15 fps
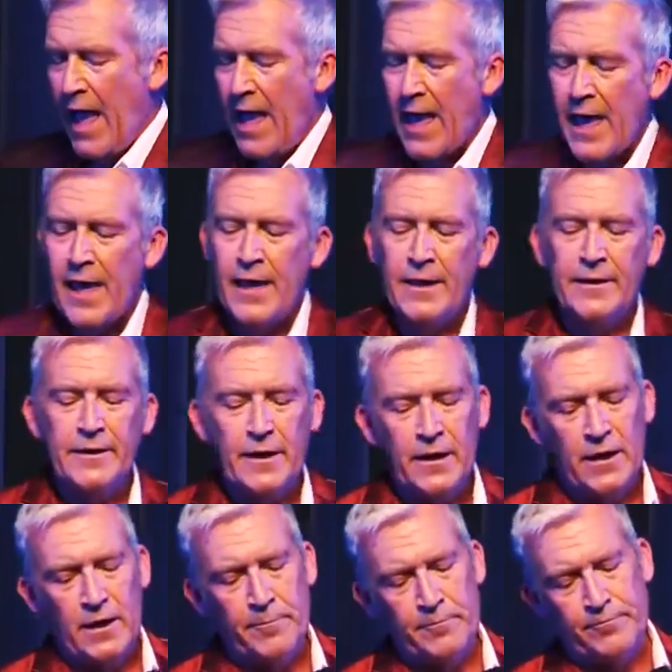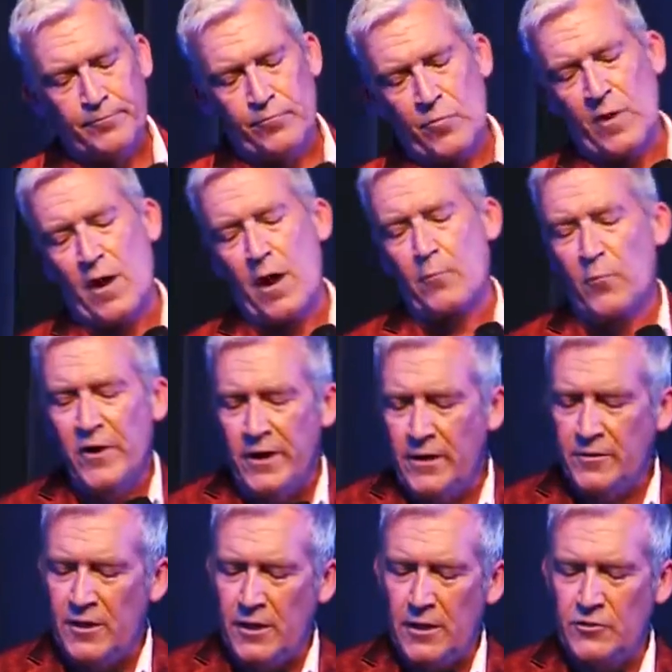And I'm
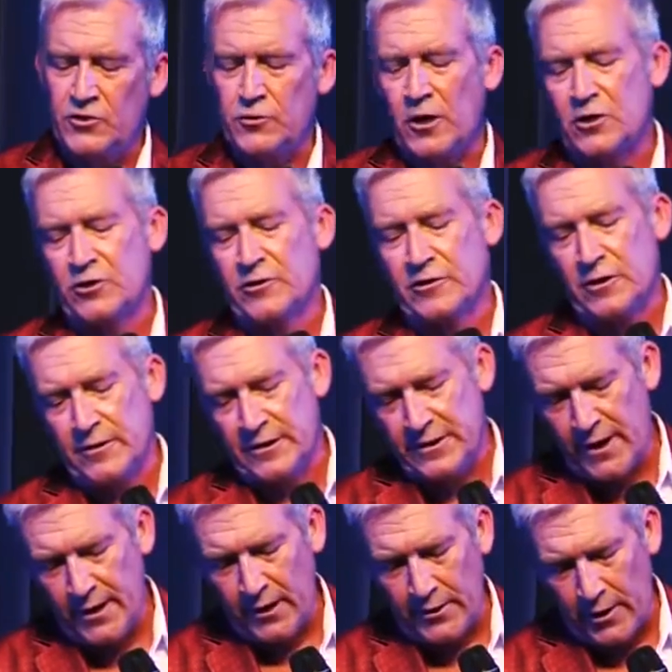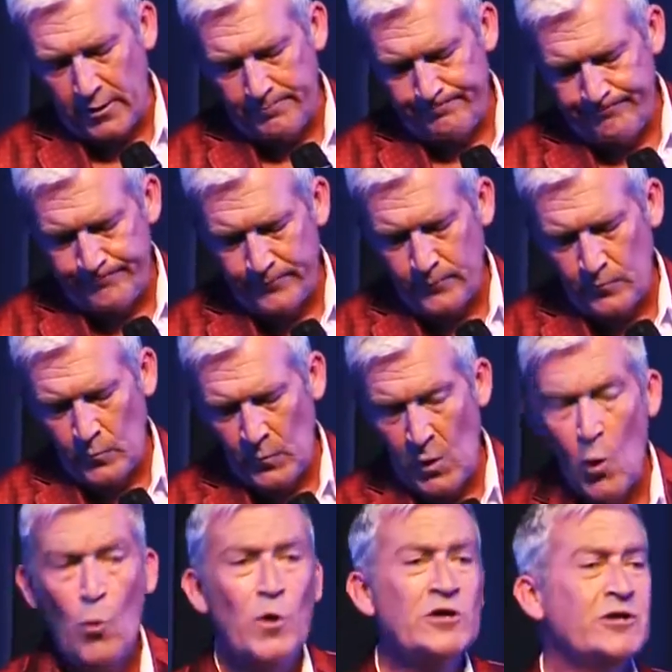reading the instructions on the Tylenol,
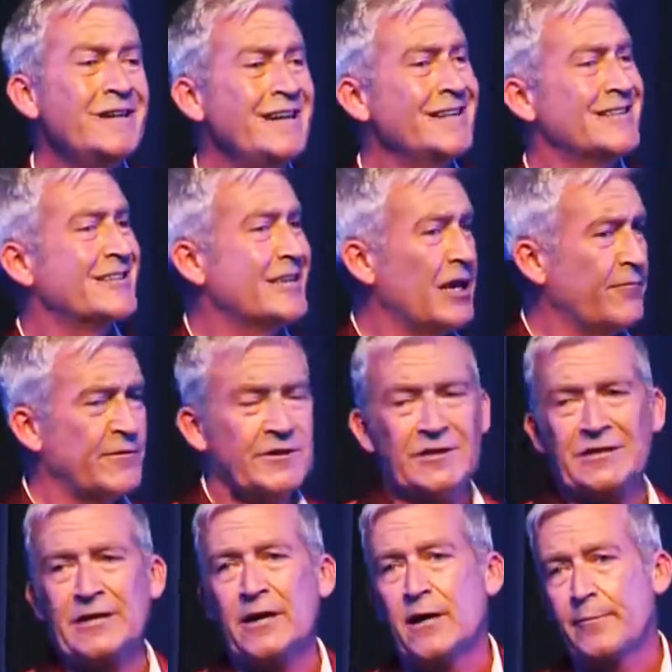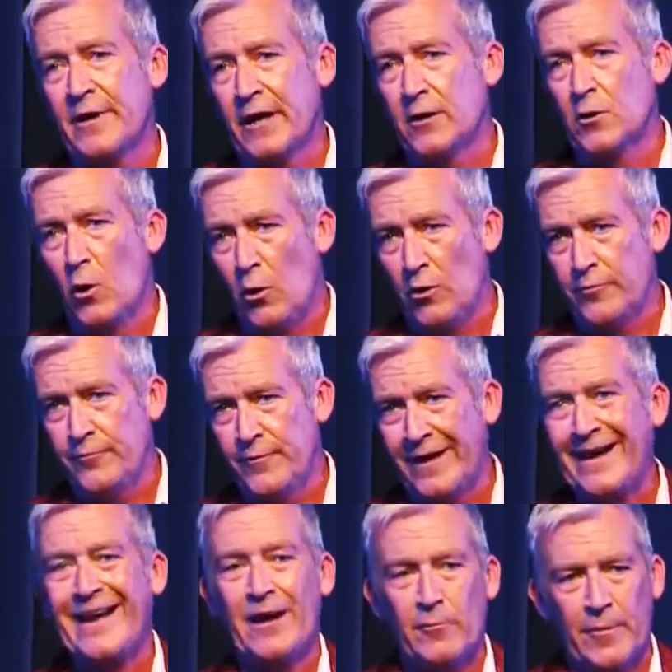which in itself is a sign I'm getting old, that
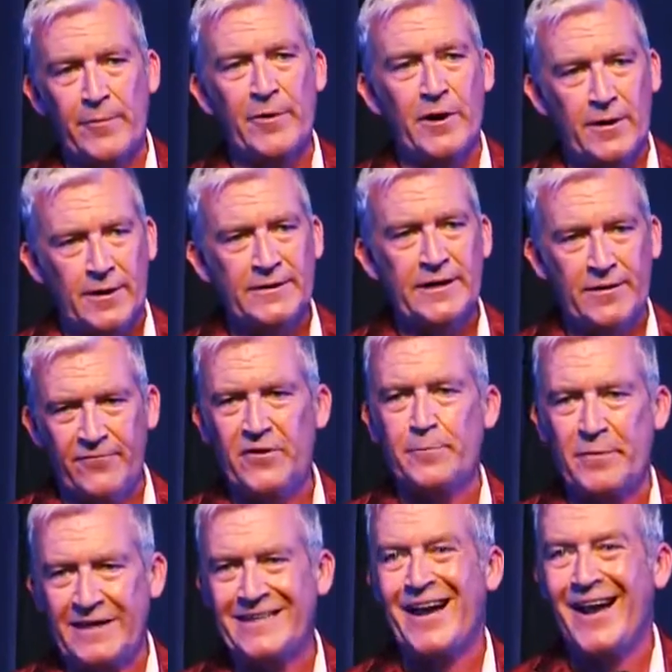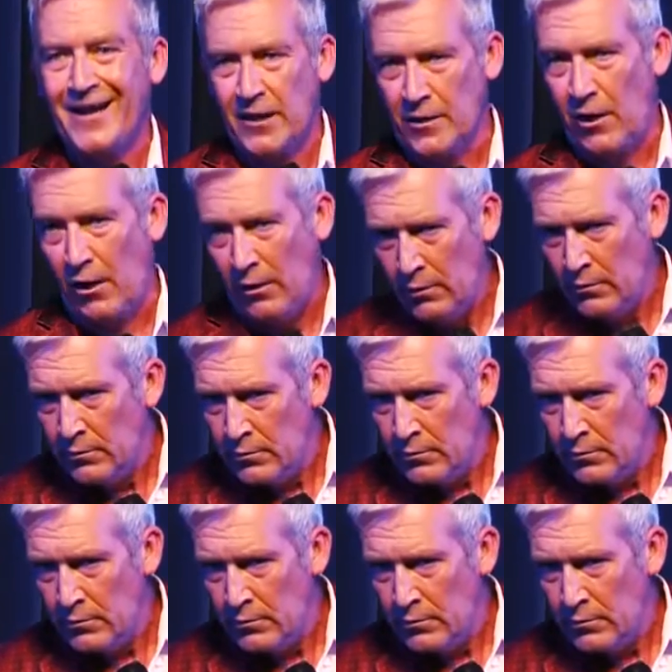I can't remember how to take flippin' Tylenol.